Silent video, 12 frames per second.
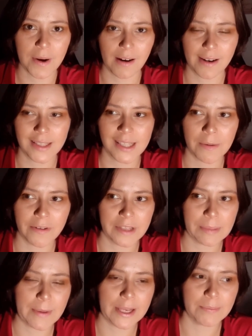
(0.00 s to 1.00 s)
and some of his
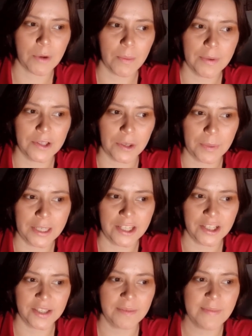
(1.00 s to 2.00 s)
best moments are when he
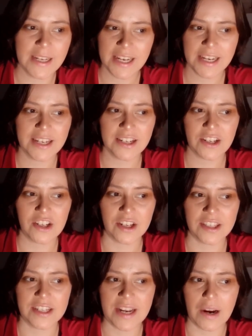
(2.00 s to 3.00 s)
just shuts
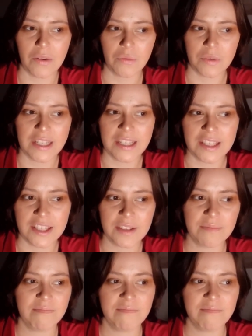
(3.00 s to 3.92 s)
down Reed's